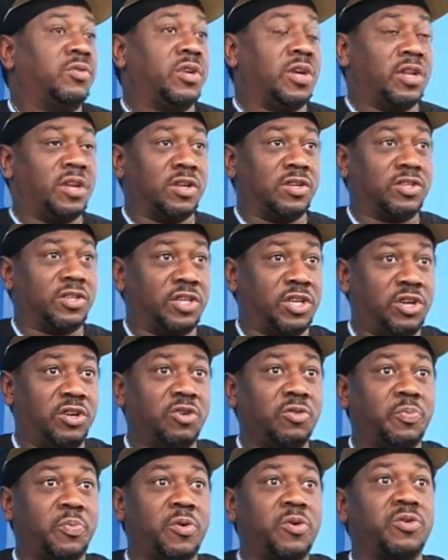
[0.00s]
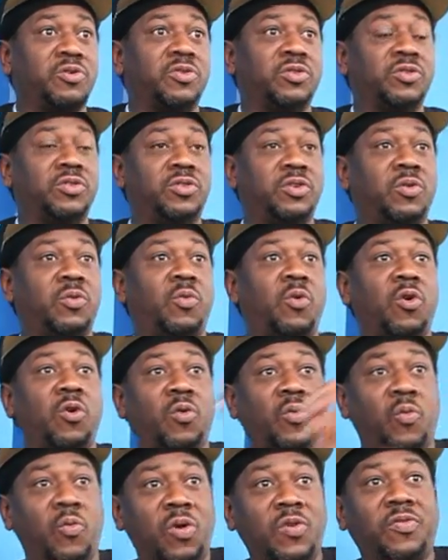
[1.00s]
get a skilled person to work
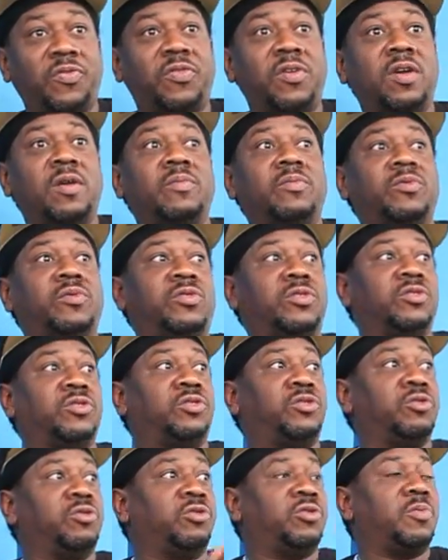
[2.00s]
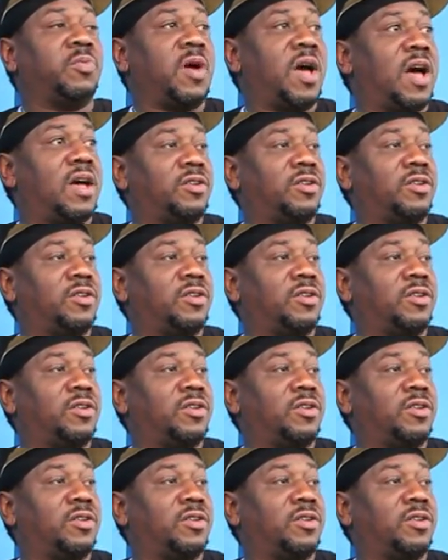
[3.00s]
with them, to show them how